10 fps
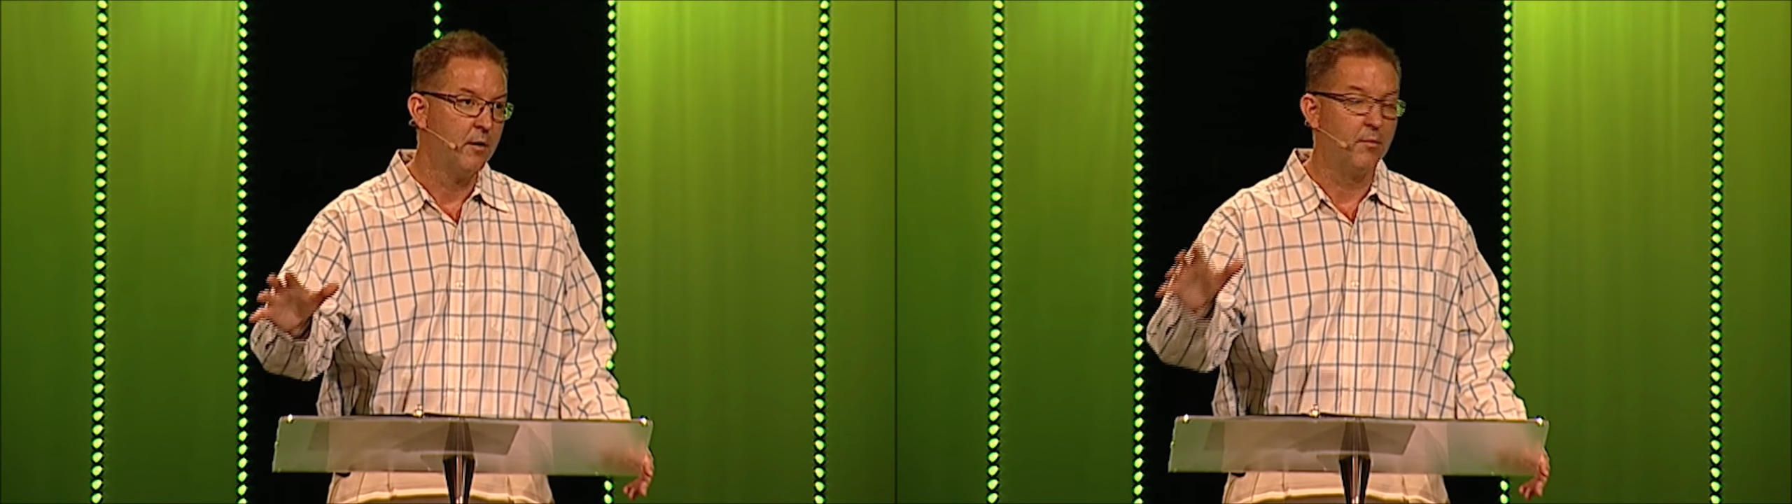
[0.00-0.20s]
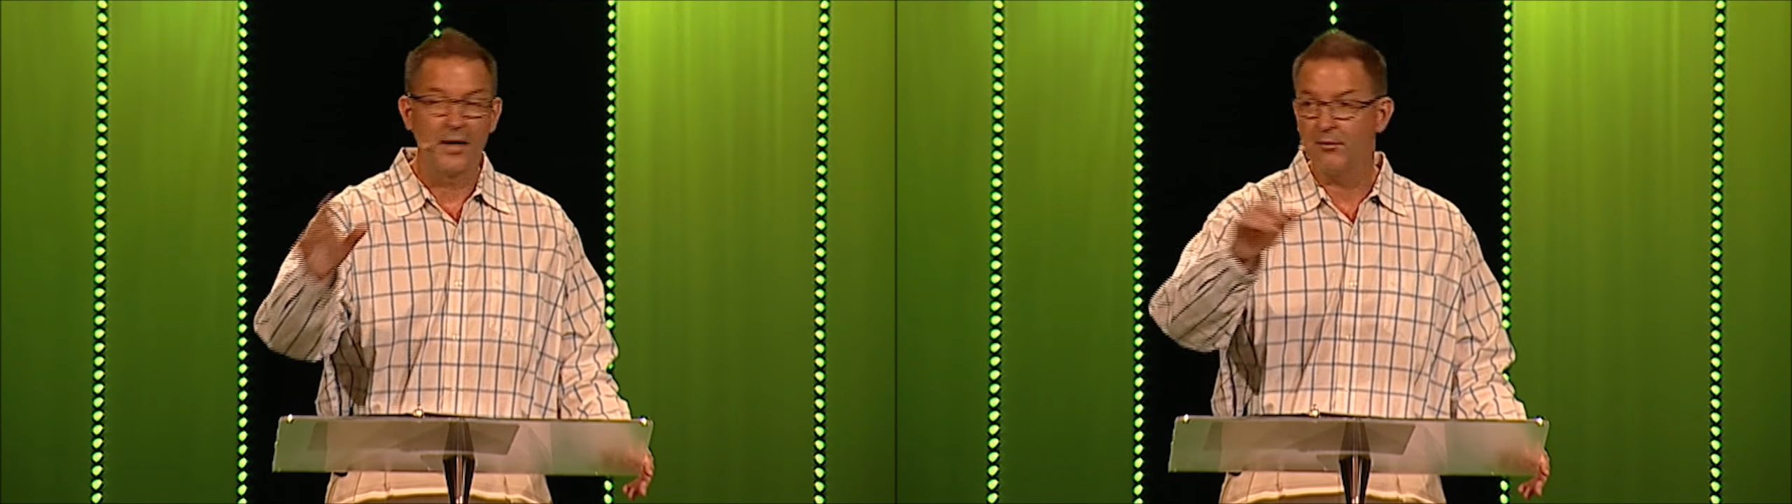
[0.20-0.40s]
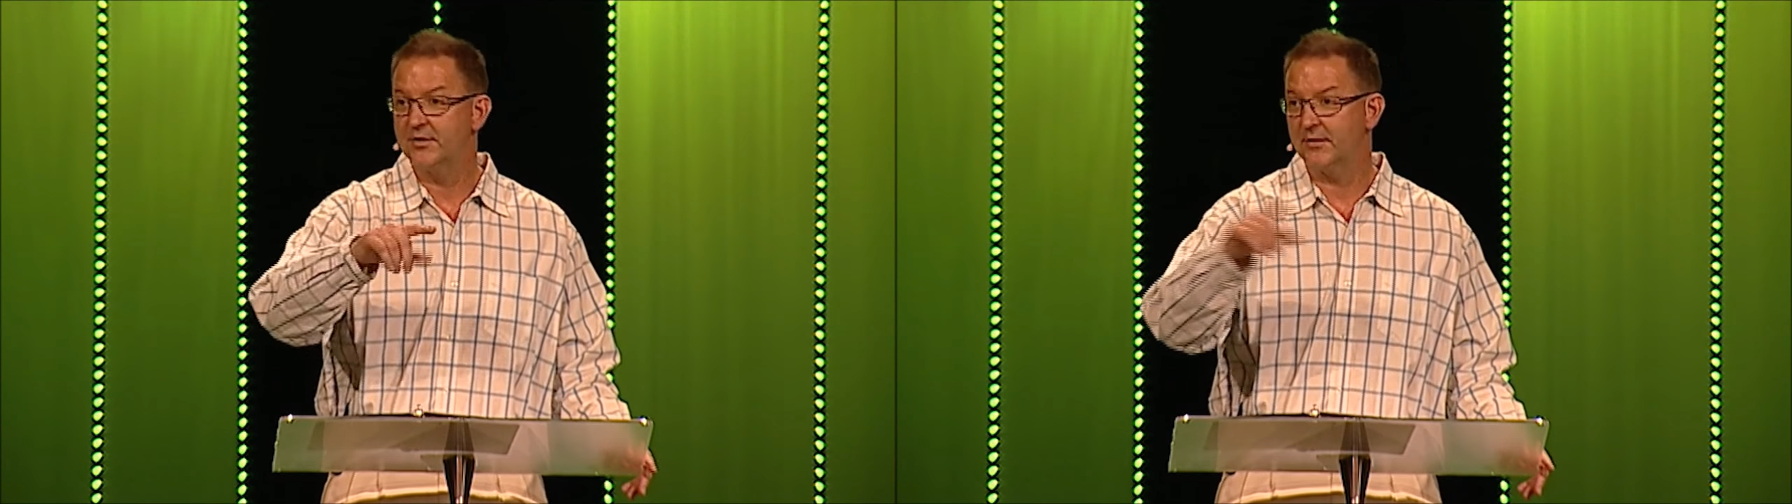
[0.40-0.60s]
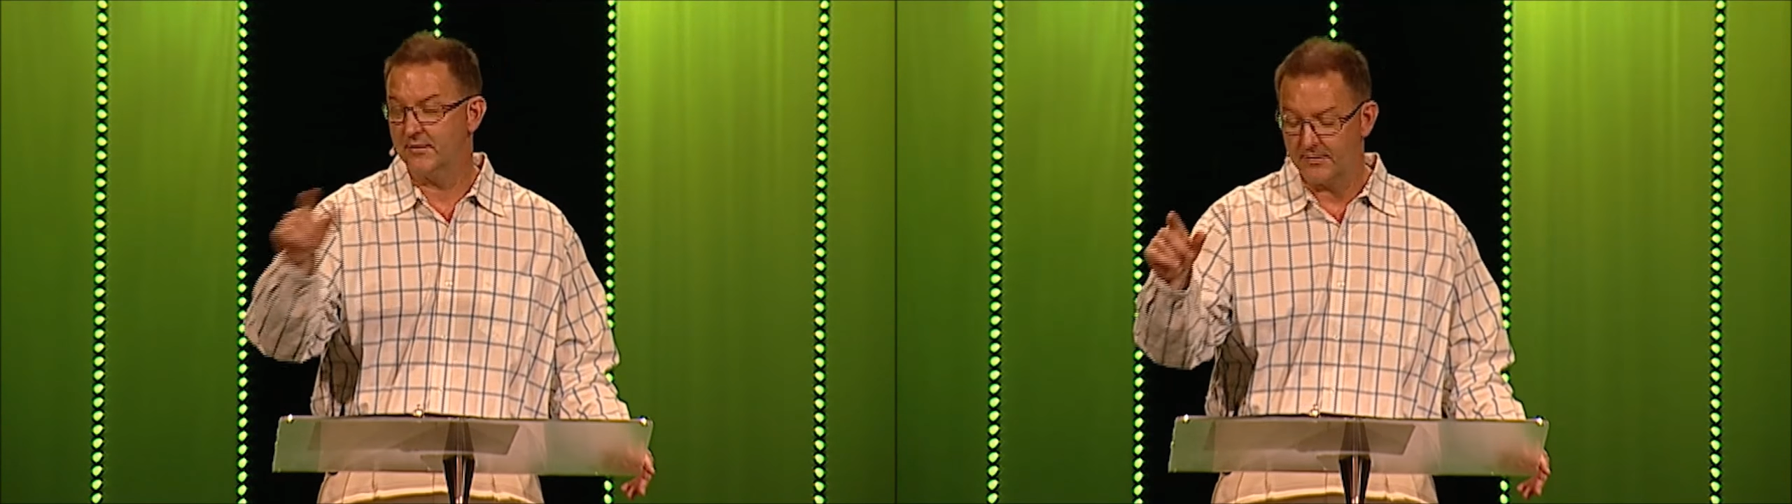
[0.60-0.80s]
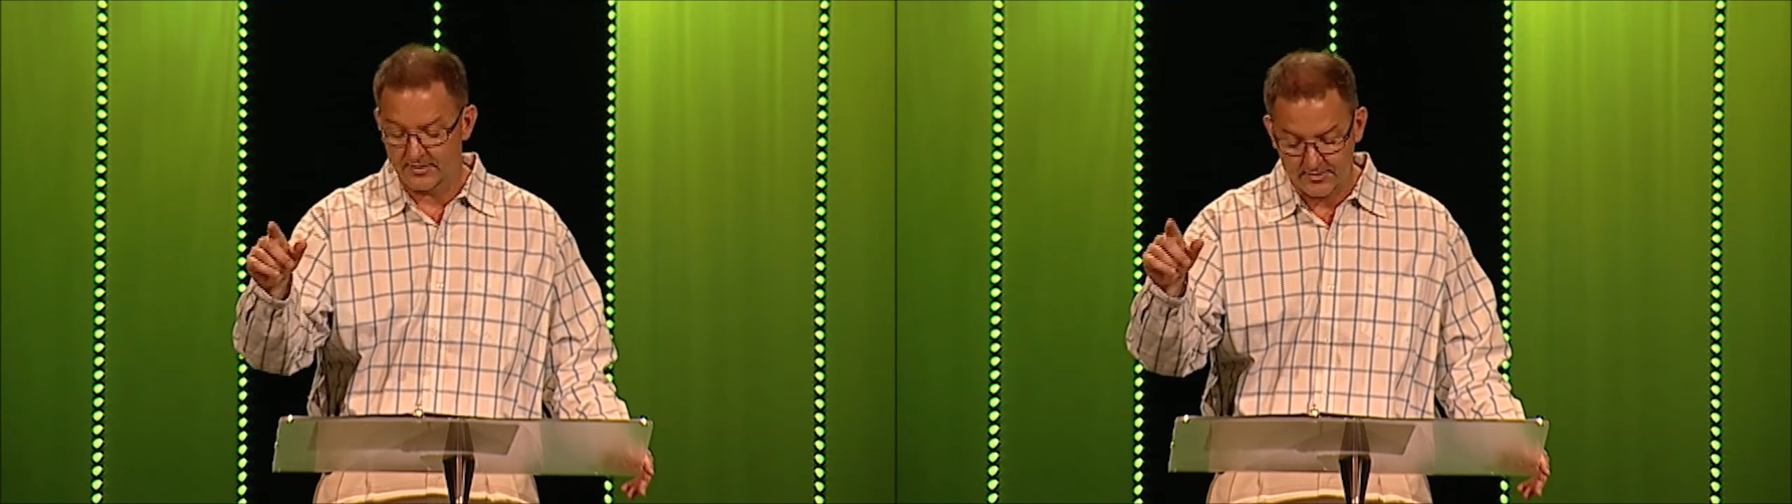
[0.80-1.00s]
but I would say
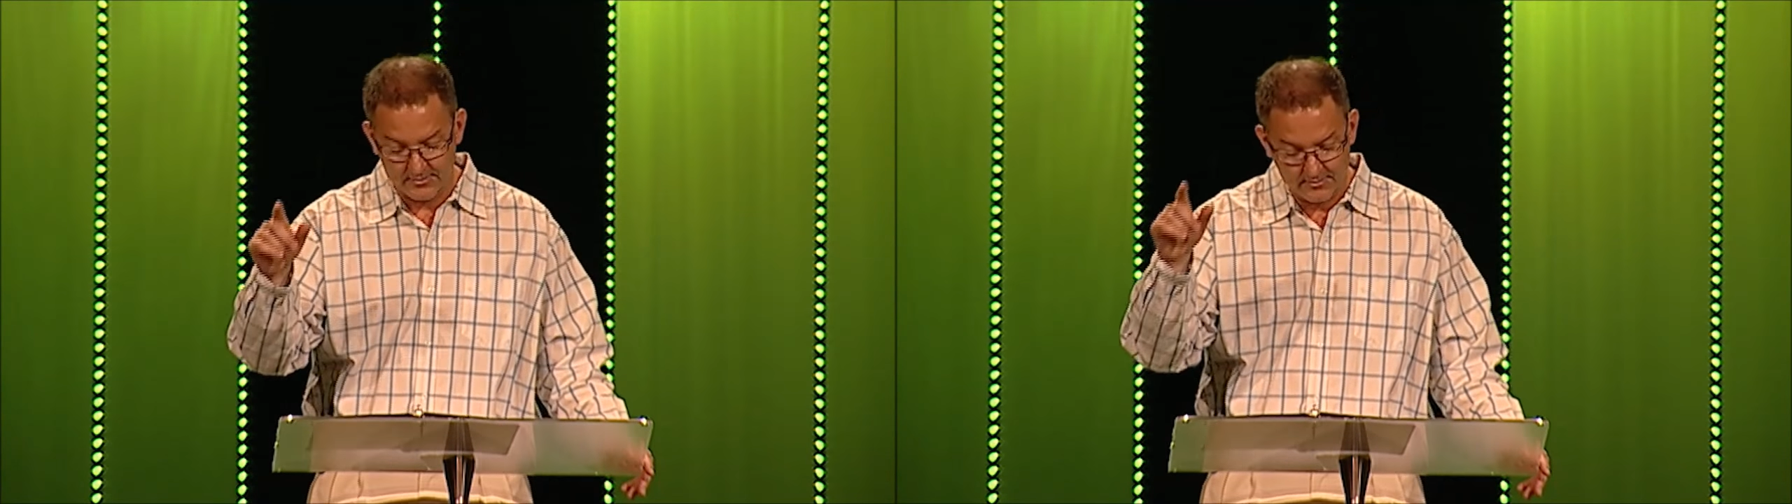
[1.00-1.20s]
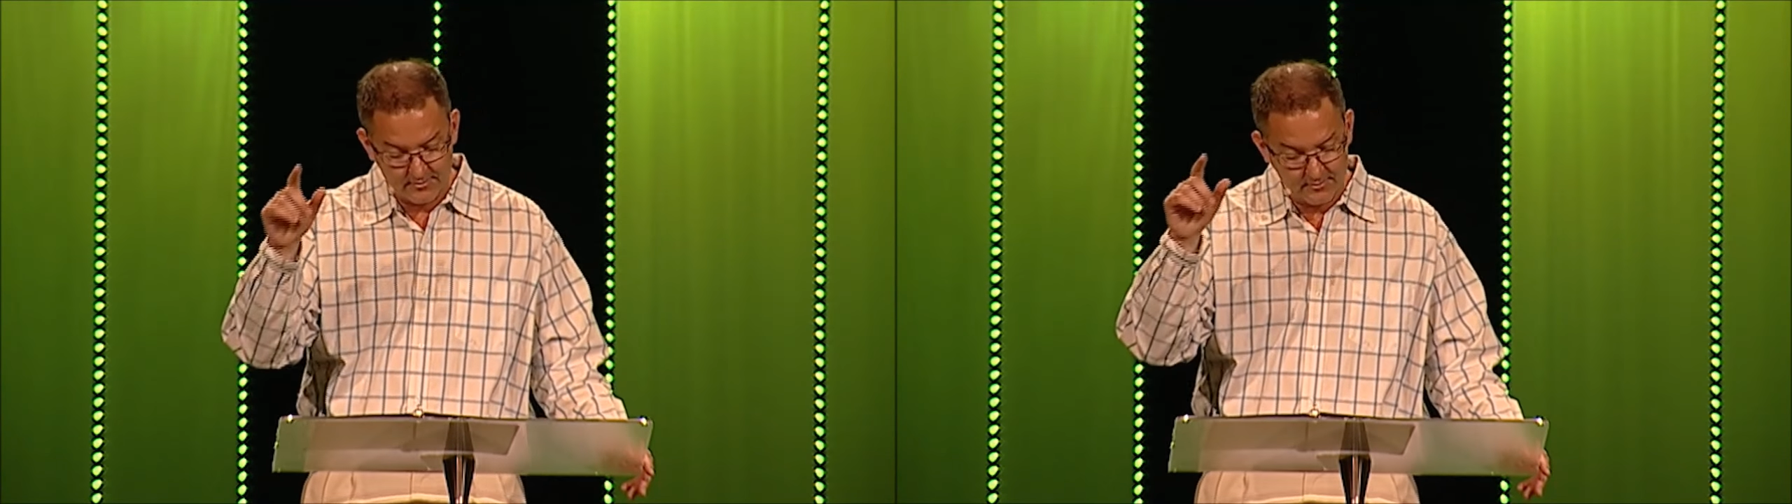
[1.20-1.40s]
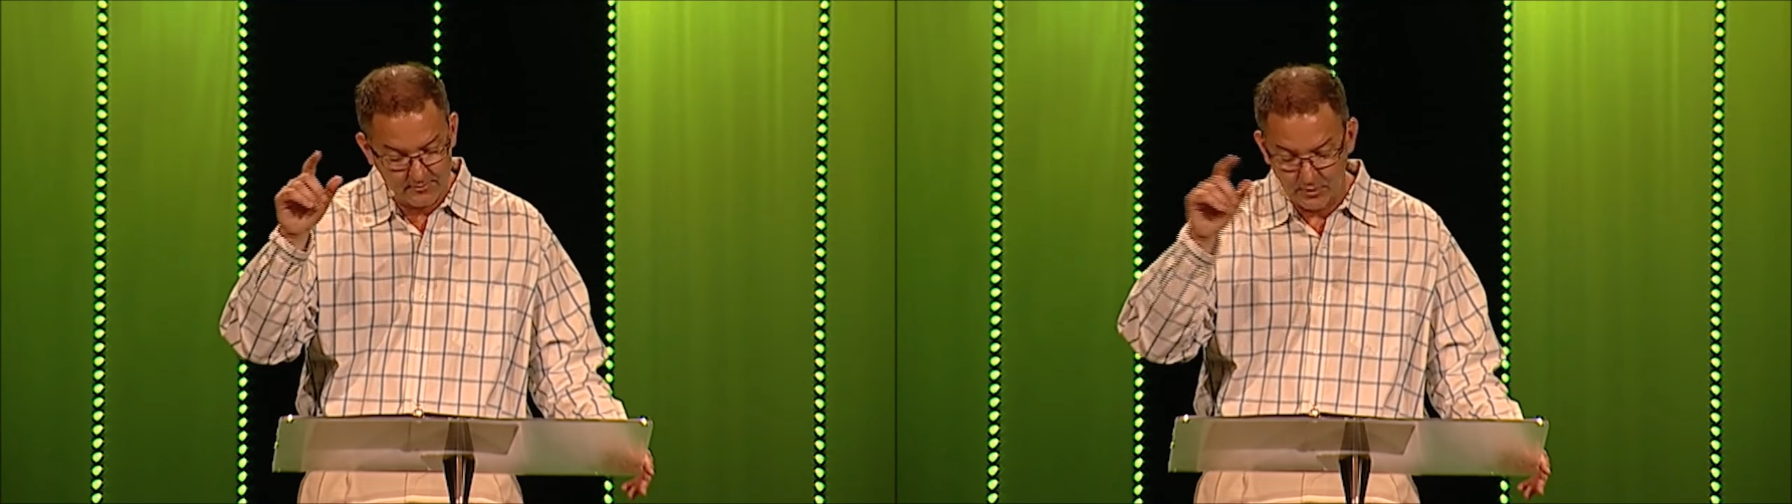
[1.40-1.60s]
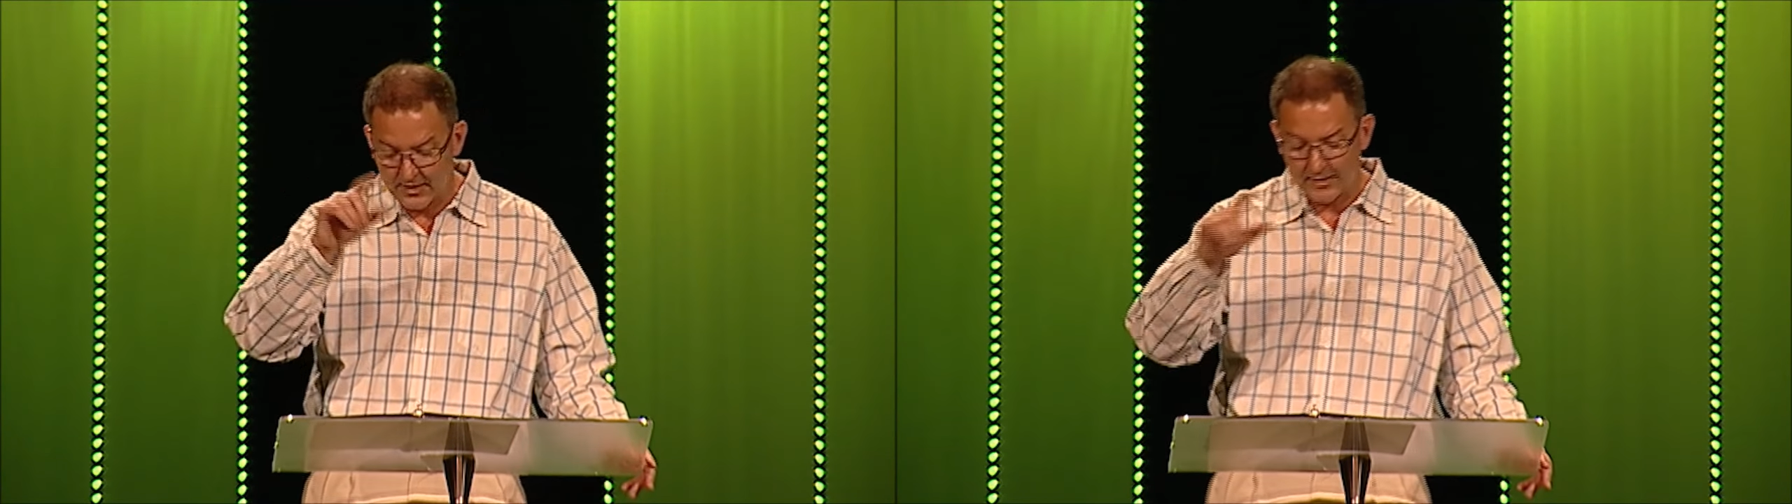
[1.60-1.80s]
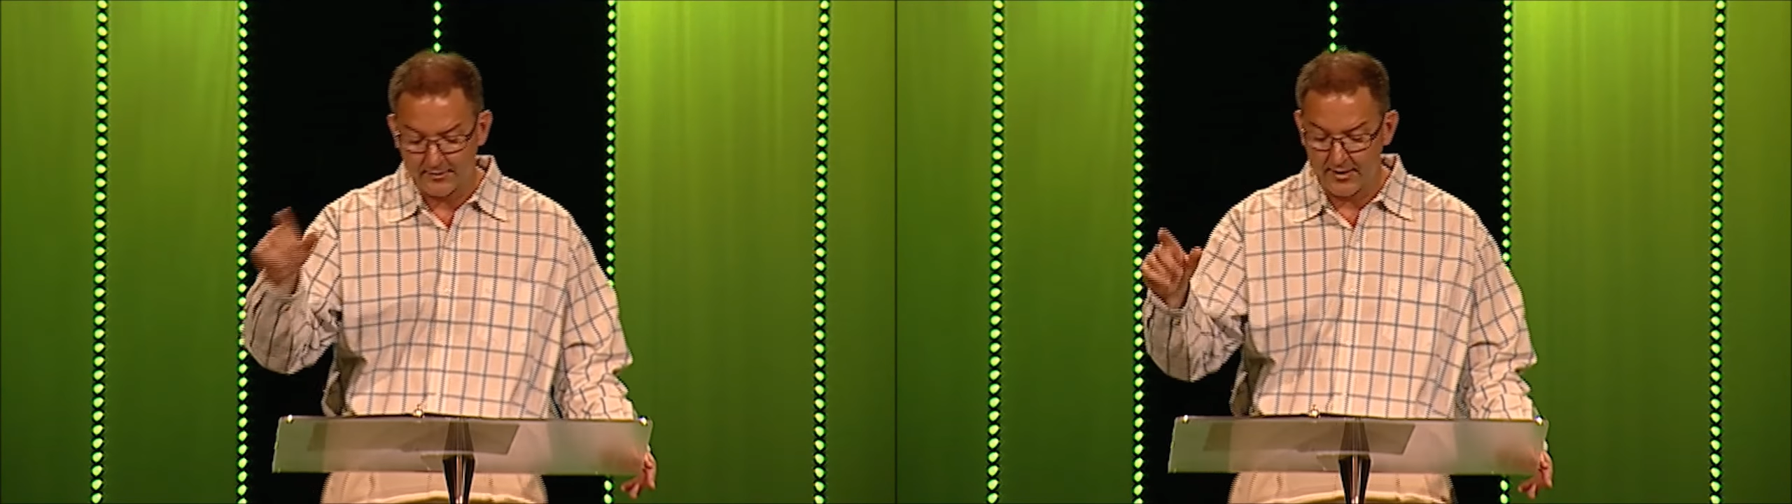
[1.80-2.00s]
this
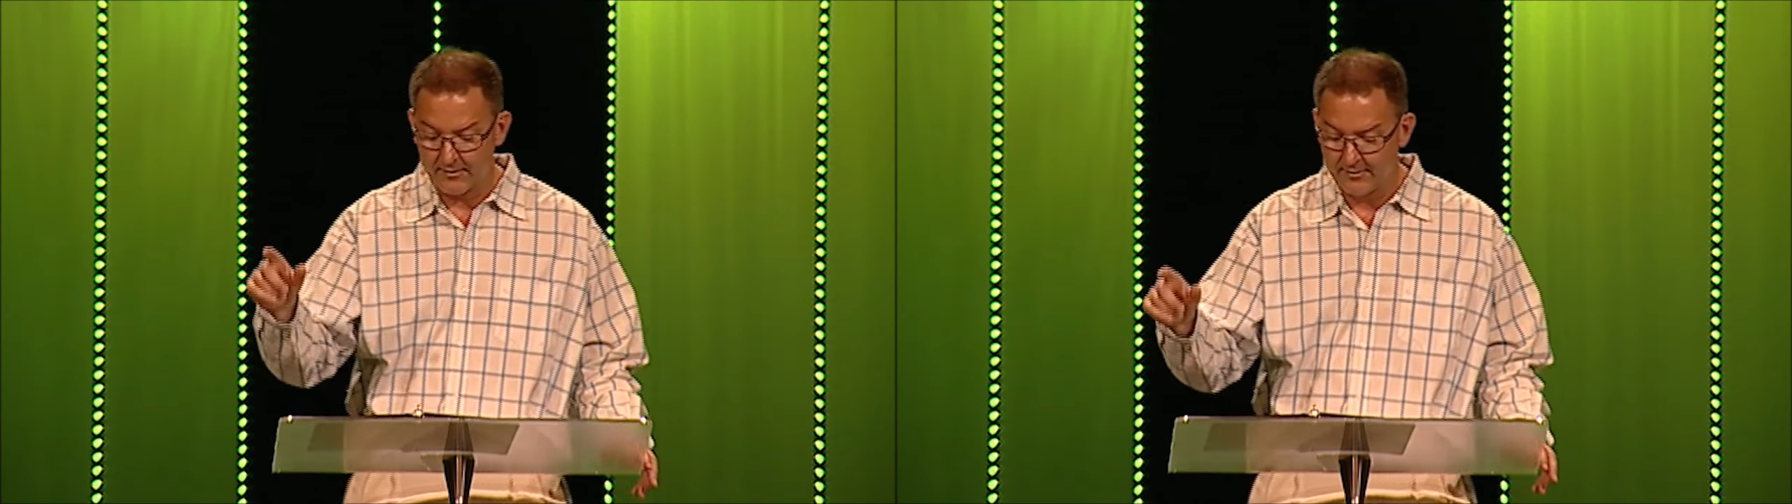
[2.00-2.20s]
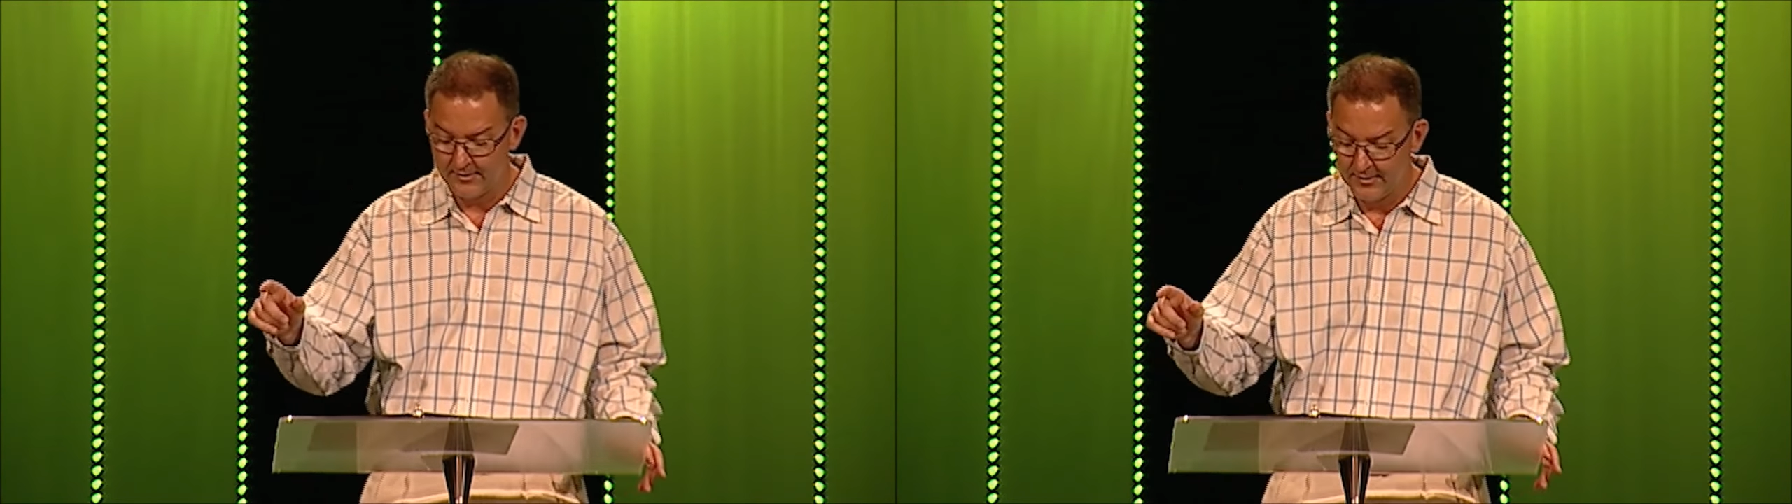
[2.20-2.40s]
without a doubt.